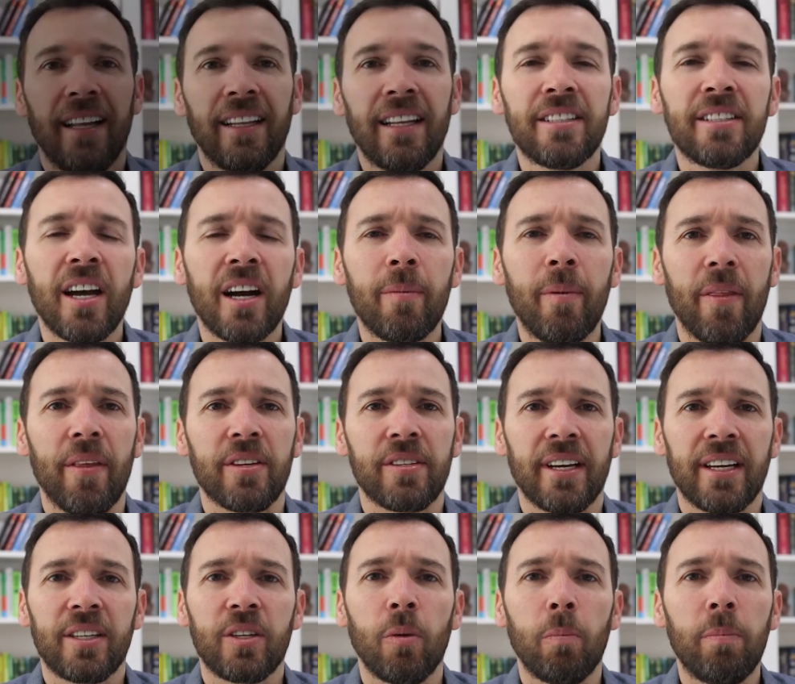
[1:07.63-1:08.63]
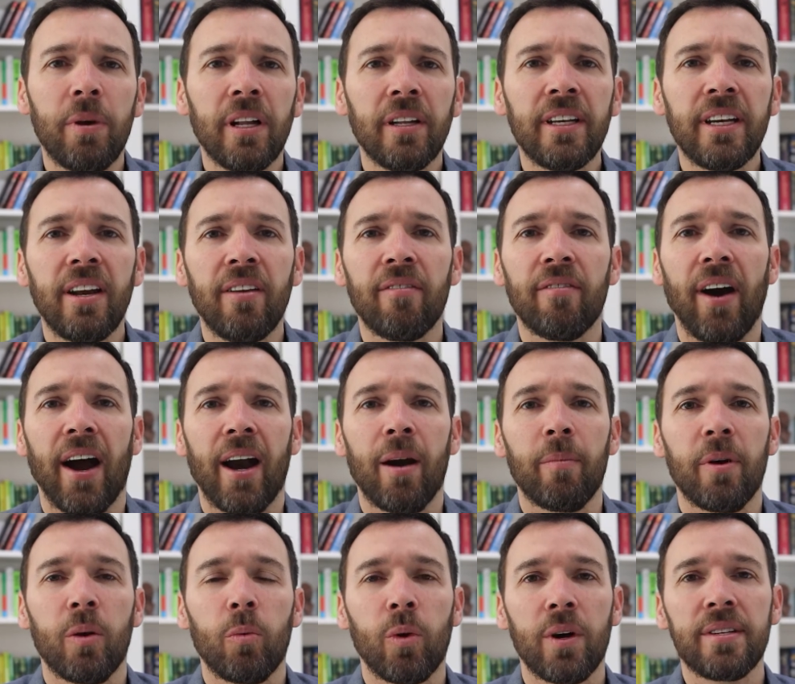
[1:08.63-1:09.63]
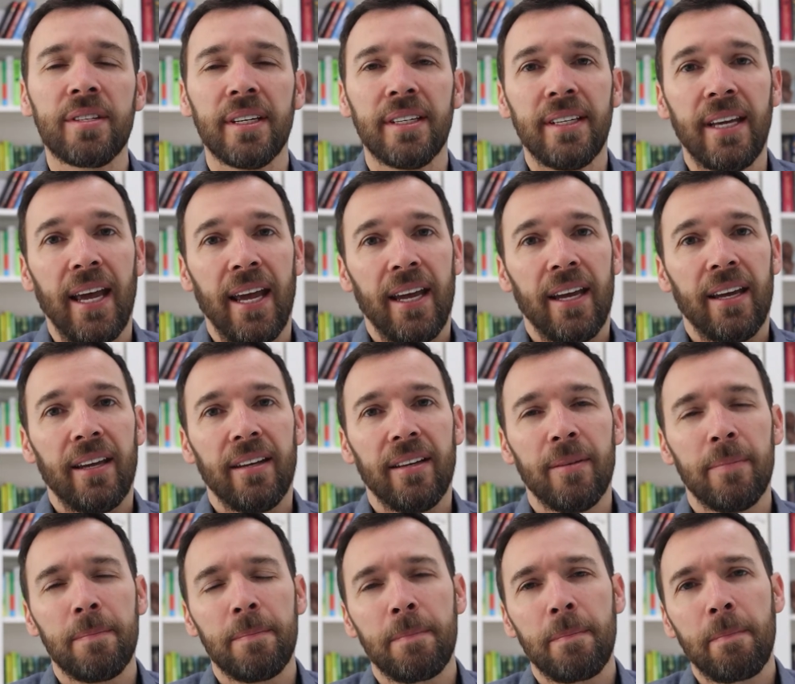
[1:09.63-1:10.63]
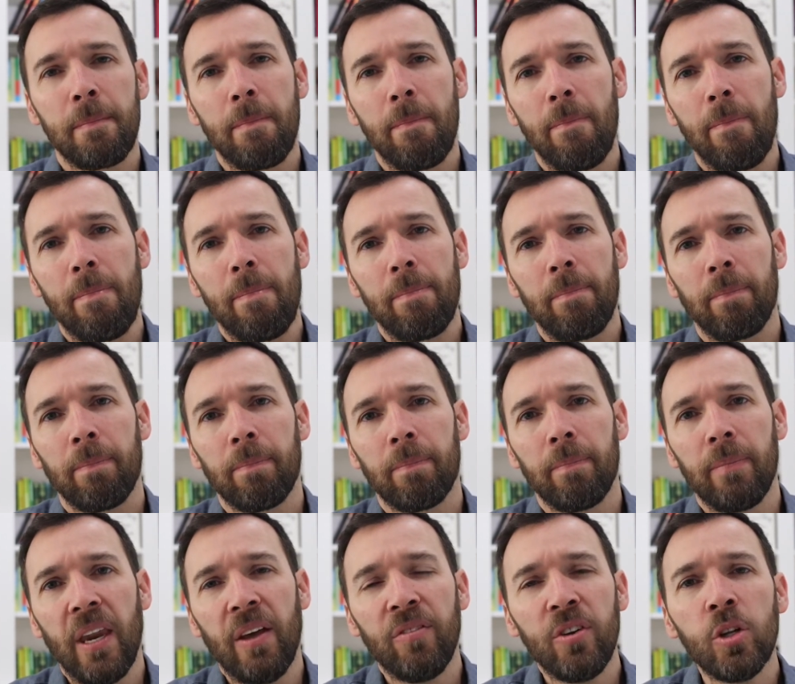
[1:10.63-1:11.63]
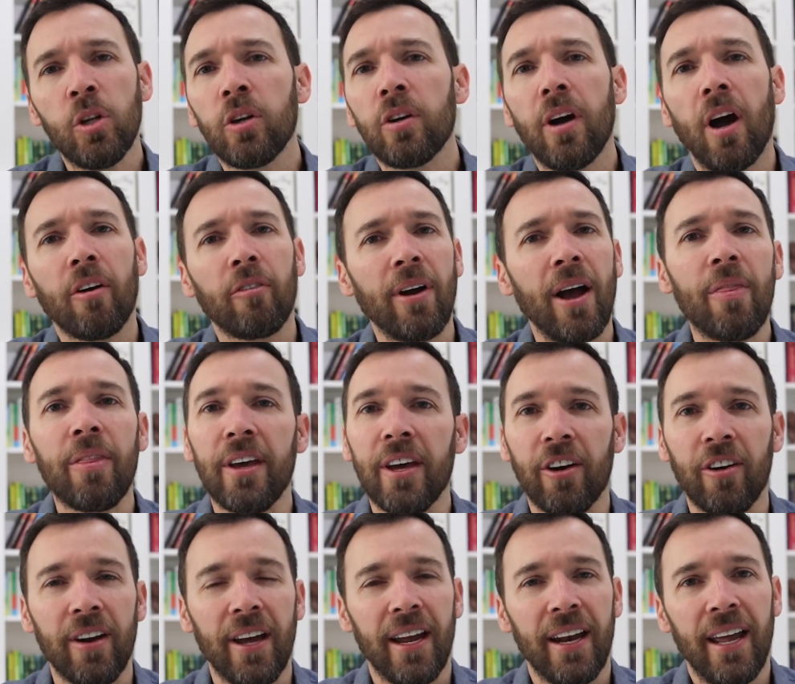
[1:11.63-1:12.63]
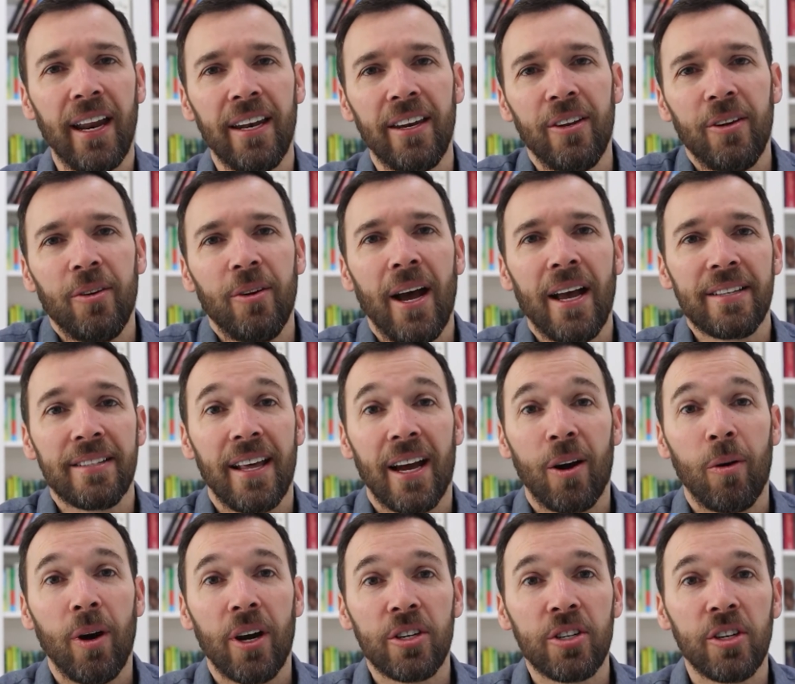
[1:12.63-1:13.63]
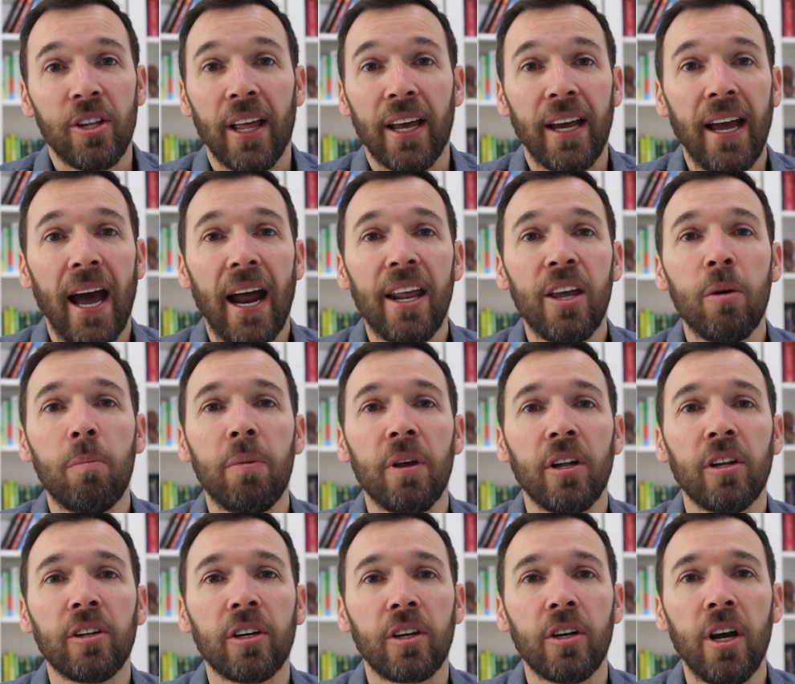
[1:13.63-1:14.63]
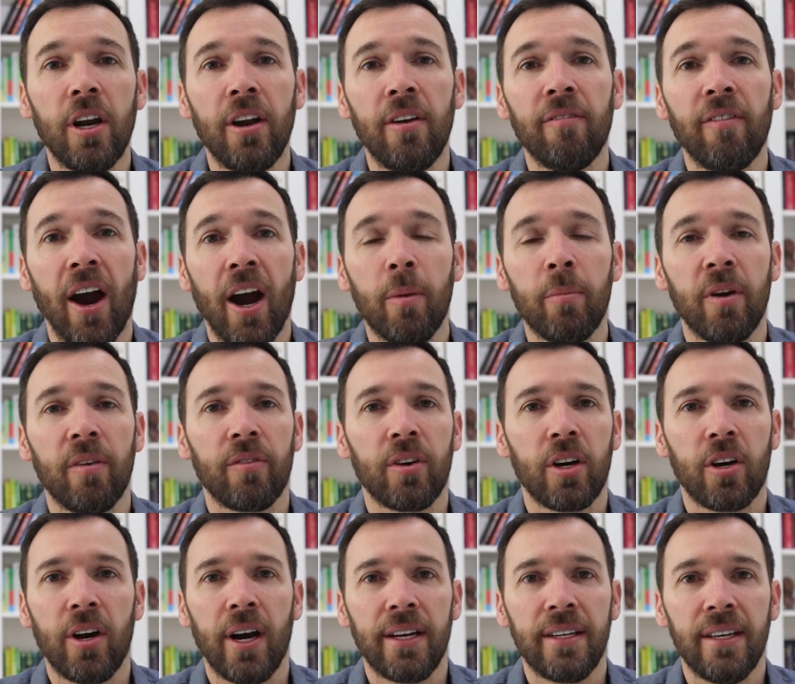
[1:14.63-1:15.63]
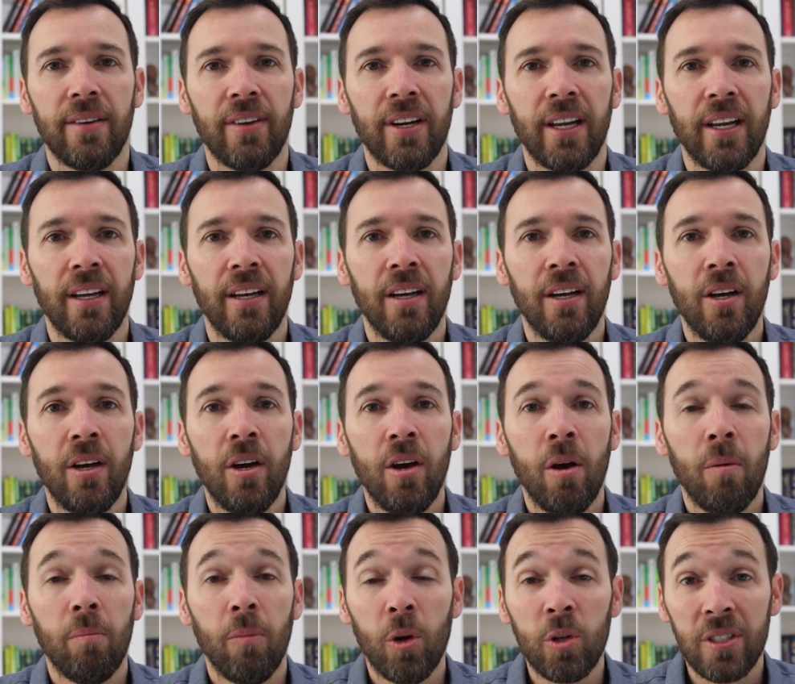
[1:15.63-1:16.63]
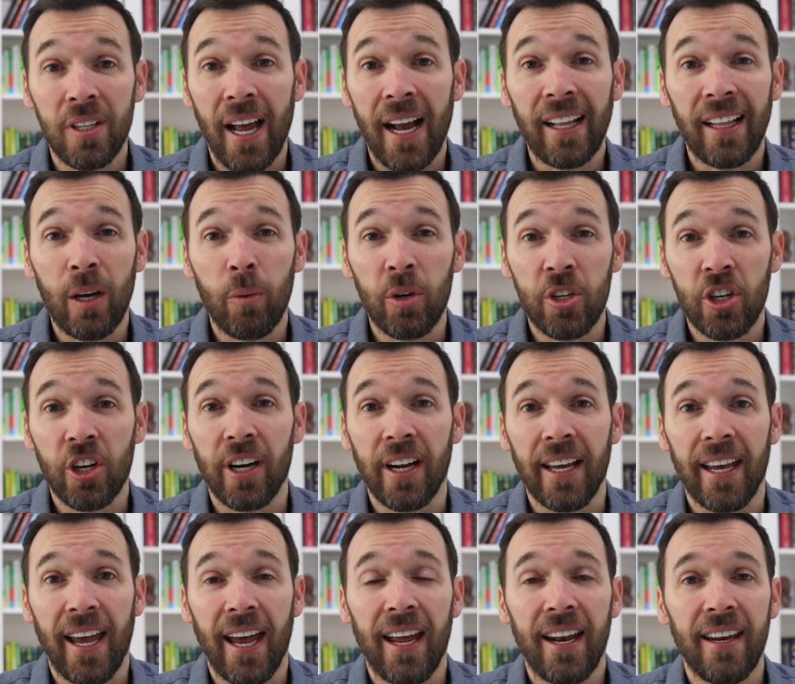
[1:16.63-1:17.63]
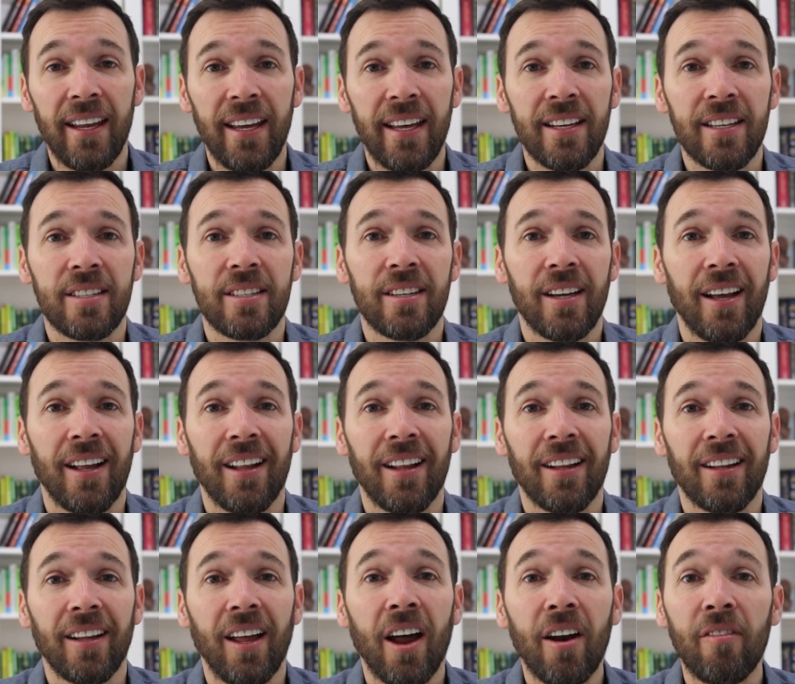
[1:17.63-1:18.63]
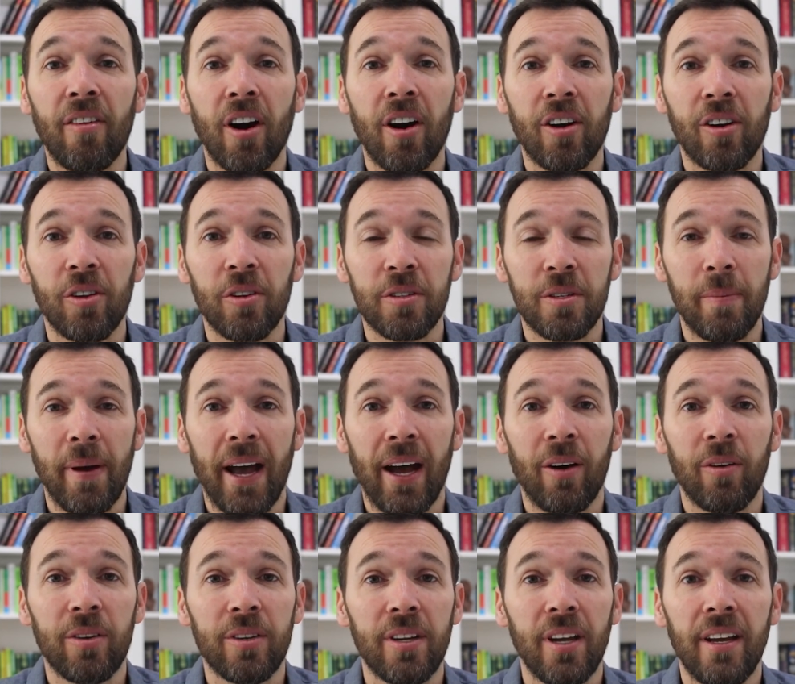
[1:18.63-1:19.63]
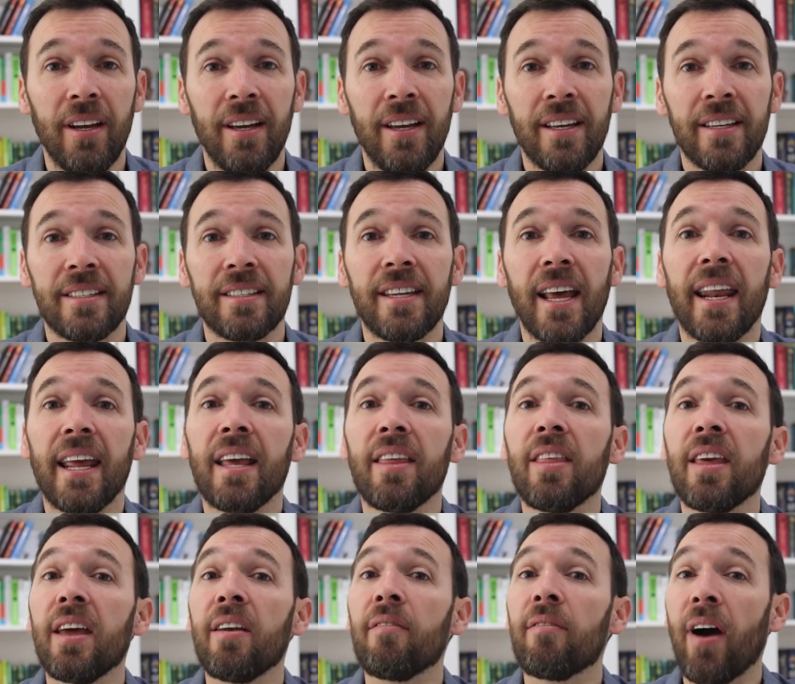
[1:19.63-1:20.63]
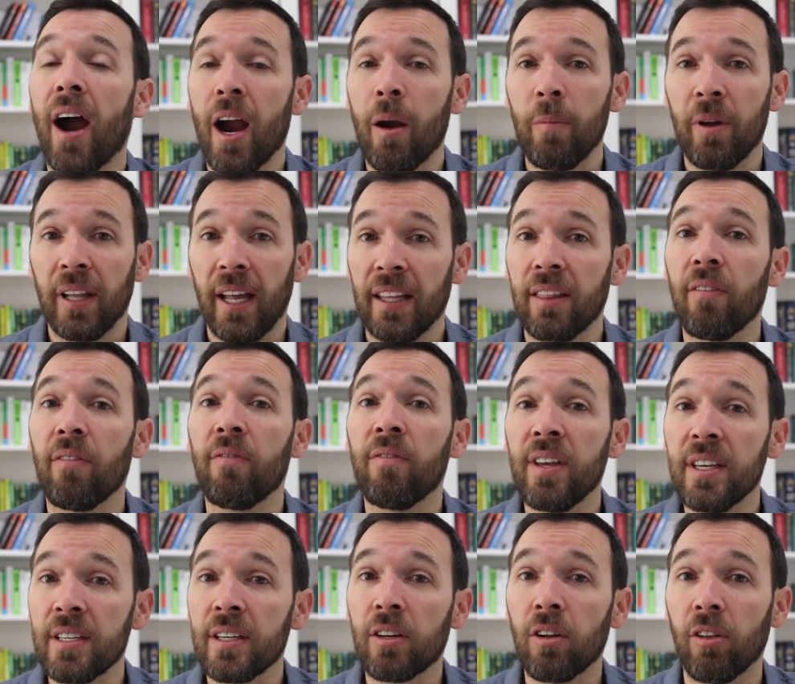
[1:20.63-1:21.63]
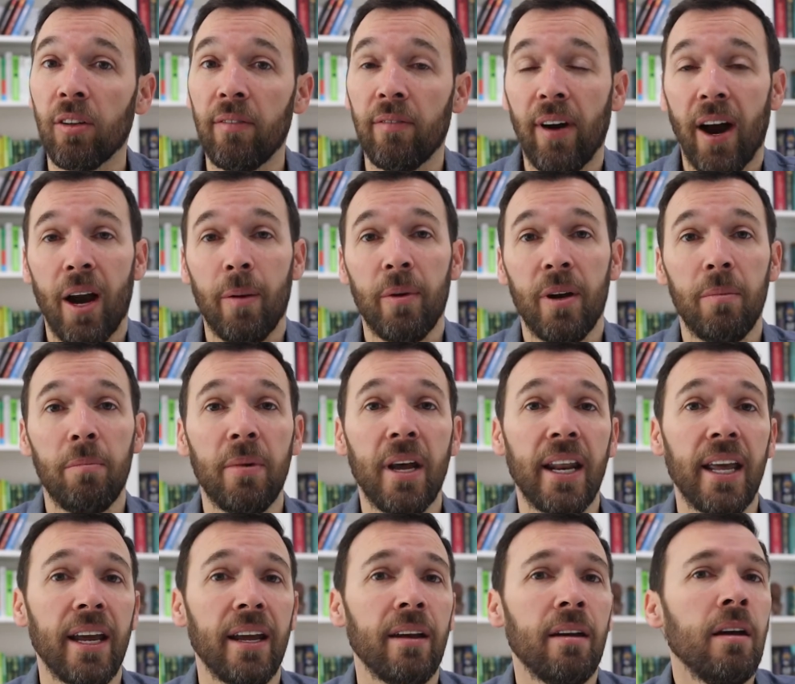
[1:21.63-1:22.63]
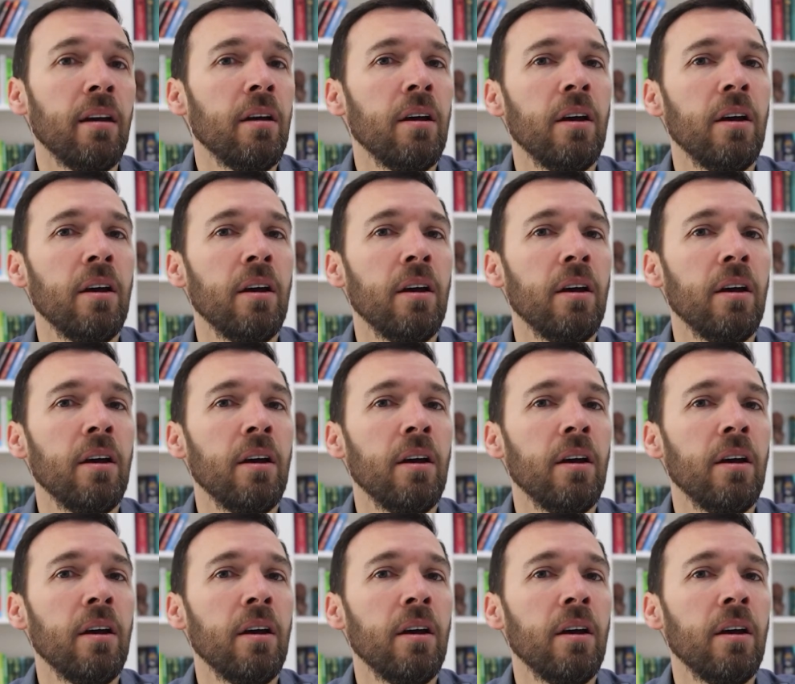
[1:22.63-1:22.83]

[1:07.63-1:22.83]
And let's talk about this. So building an environment, what does it take? If you look around the internet and you ask that question, how do you build an environment for creativity? Most likely what you're going to get is a lot of articles about setting the environment, like the physical environment, meaning